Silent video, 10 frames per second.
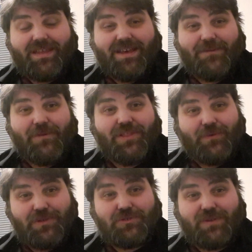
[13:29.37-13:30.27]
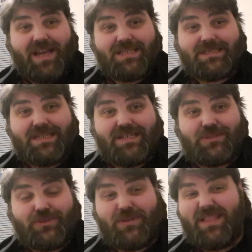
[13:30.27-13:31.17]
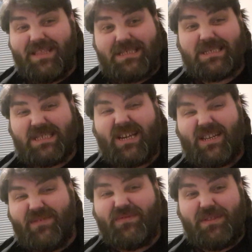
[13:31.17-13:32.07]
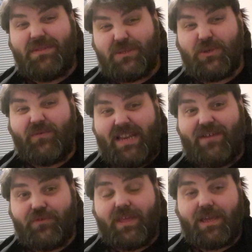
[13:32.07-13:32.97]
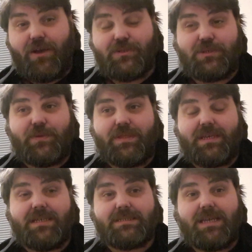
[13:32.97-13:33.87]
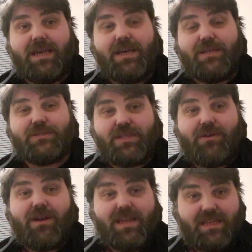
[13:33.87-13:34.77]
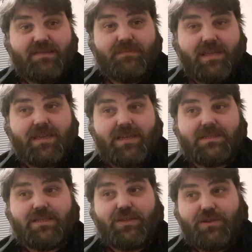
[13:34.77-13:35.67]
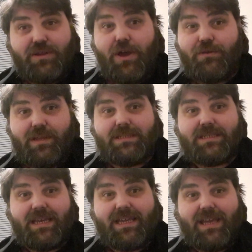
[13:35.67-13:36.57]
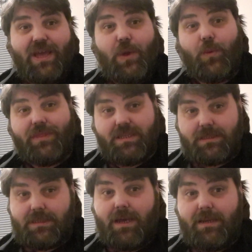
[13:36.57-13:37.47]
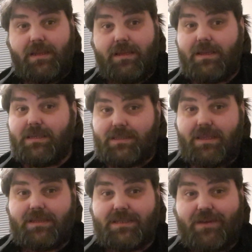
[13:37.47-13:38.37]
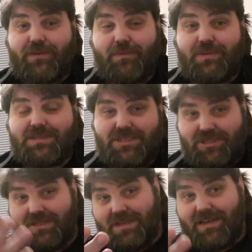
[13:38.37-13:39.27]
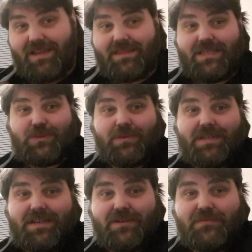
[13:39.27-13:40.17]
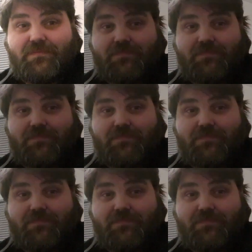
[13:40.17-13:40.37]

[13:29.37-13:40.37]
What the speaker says: Otherwise, you can't see it at all. And this is kind of the sort of level they go to with this. So there are hidden Mickeys that you can only see when the sun is in the exact right position, like this one here.